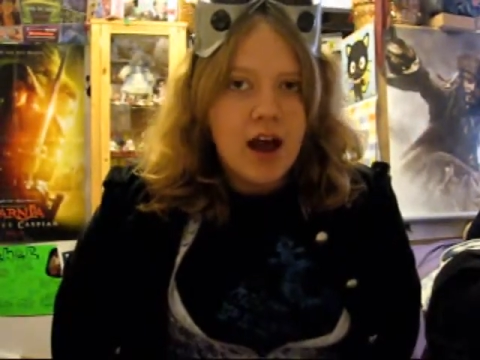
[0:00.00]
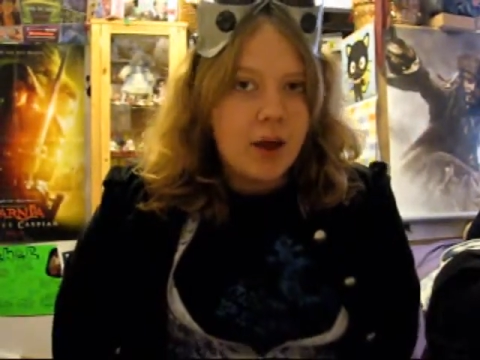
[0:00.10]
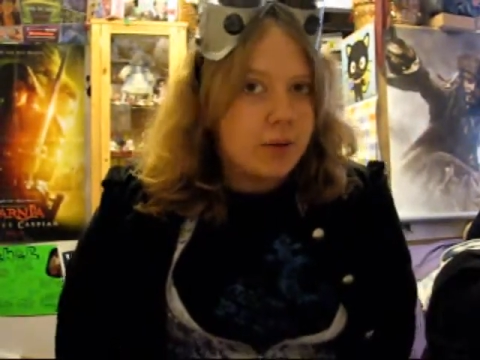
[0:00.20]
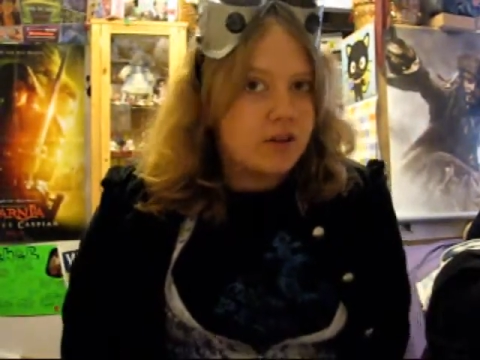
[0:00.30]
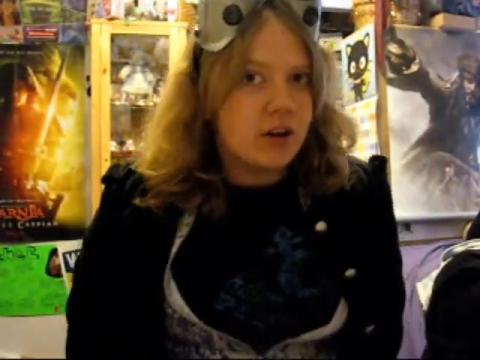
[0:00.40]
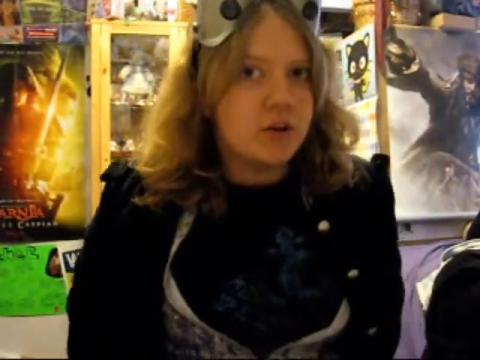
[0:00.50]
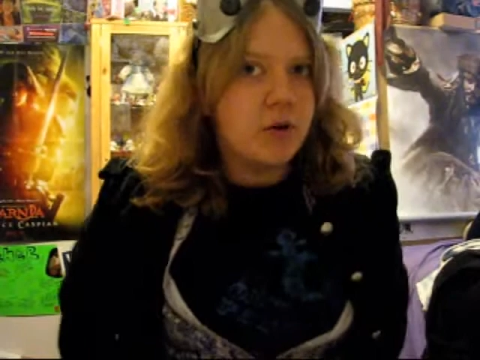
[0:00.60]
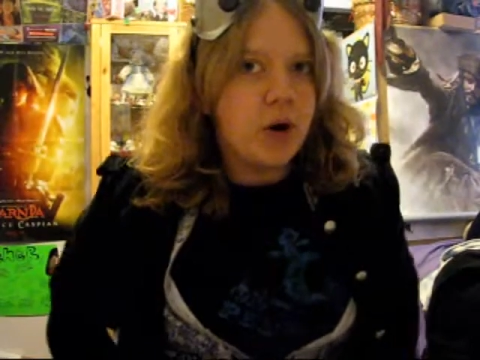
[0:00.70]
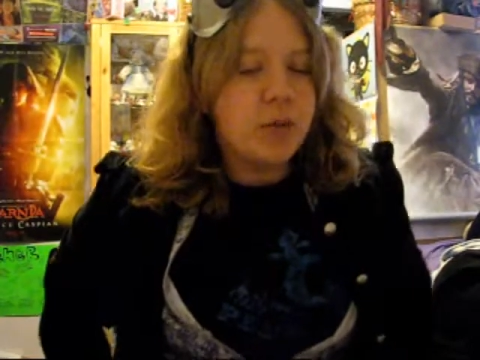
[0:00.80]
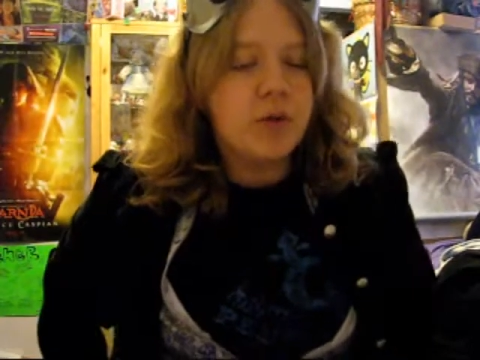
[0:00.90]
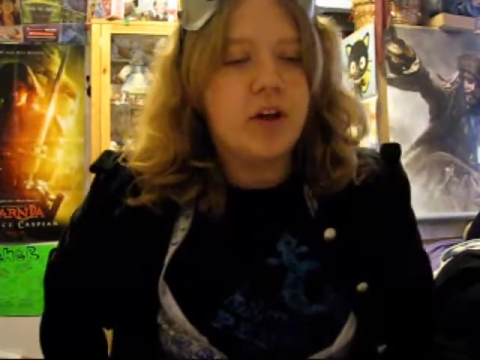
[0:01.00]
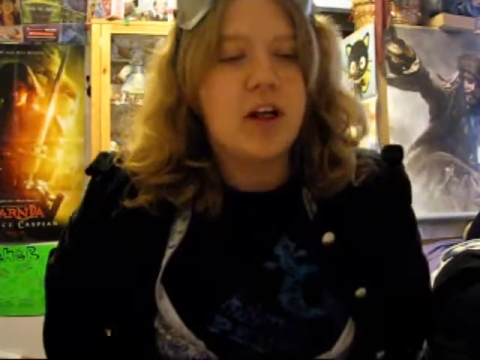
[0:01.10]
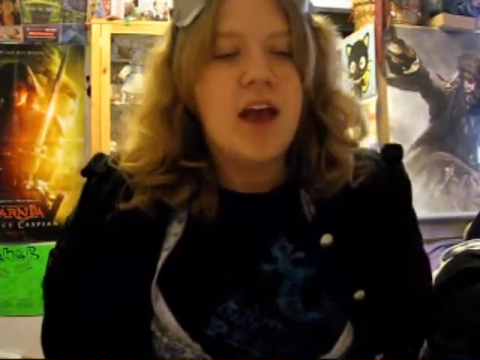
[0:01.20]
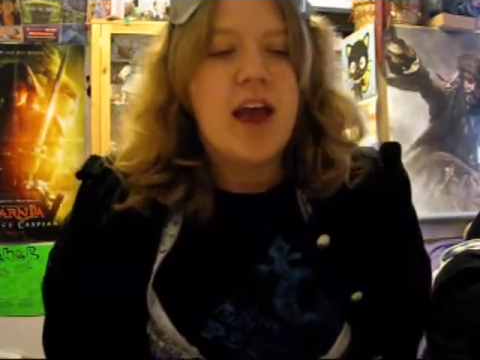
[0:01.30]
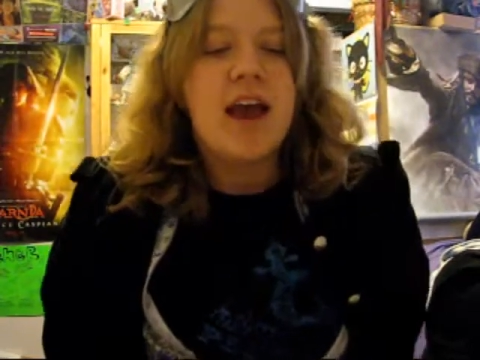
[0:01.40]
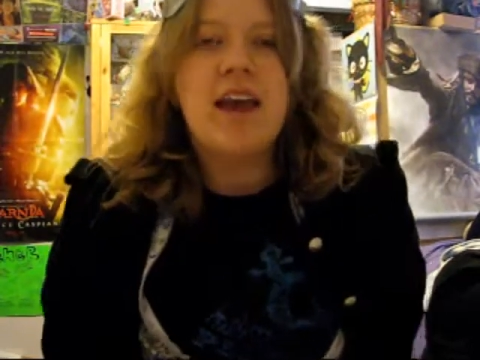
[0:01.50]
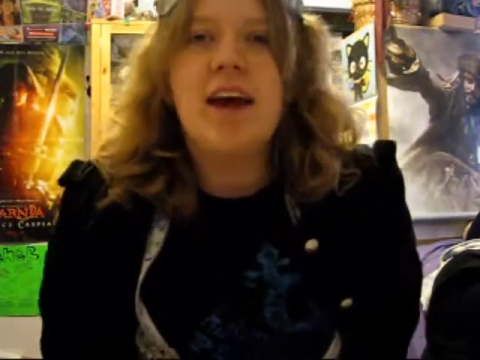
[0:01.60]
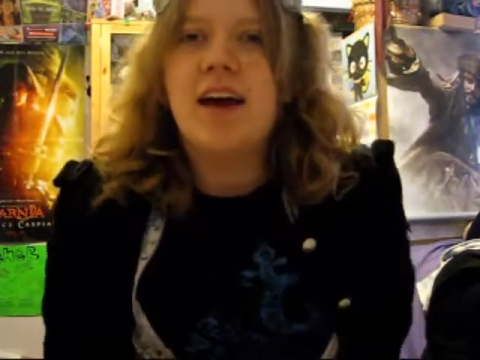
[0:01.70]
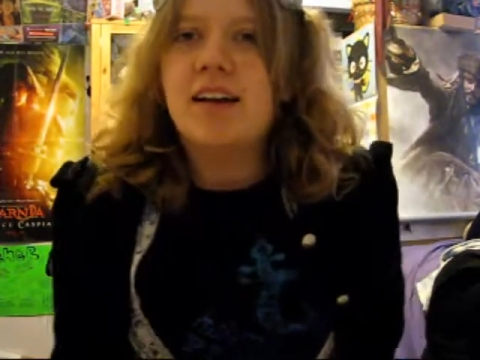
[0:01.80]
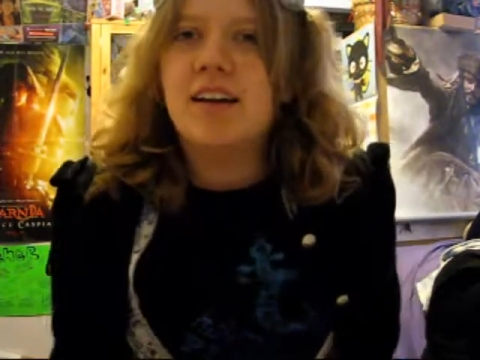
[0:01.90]
I went as Dr. Horrible
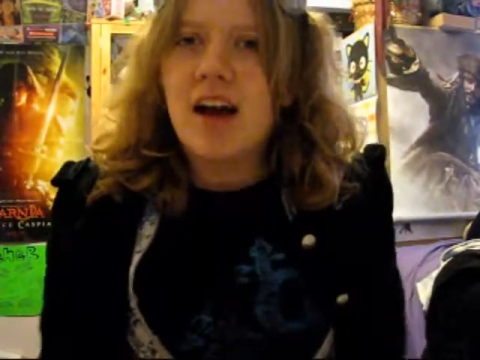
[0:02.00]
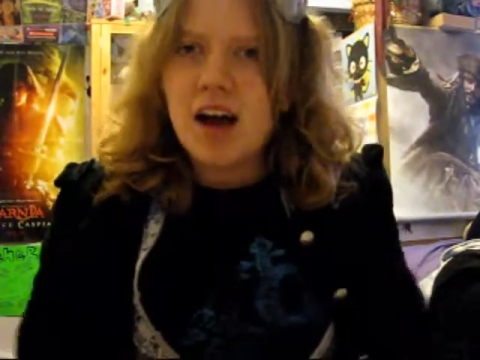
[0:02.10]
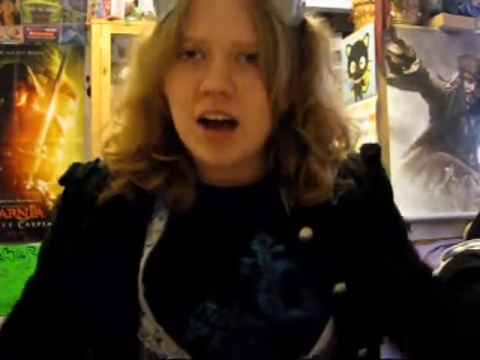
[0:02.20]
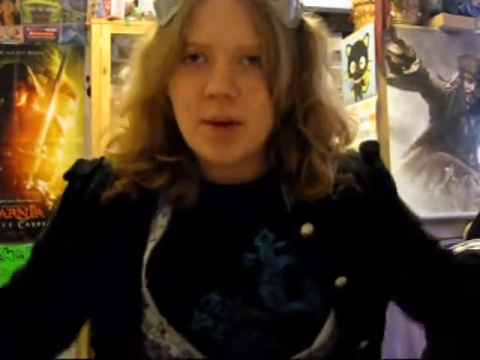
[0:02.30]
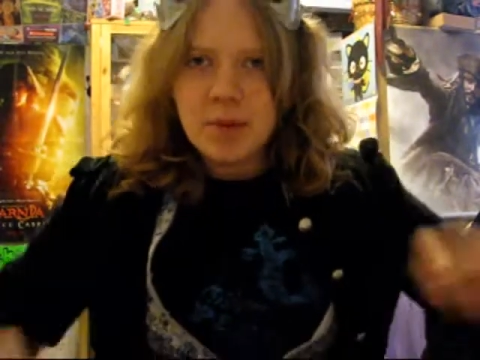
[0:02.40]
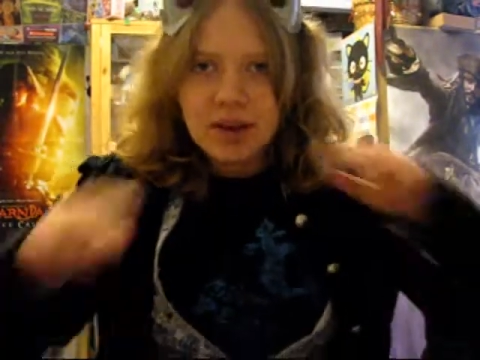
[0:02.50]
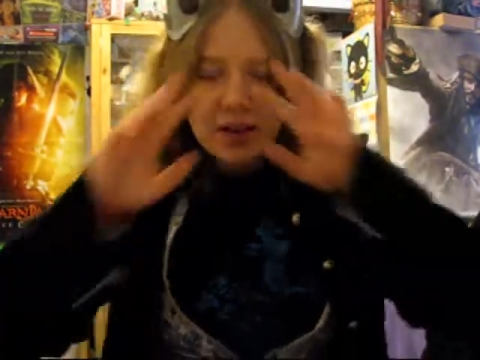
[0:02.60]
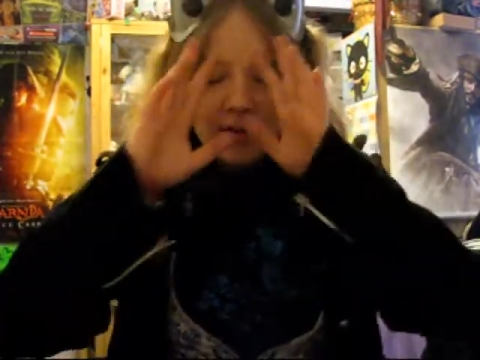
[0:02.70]
and um,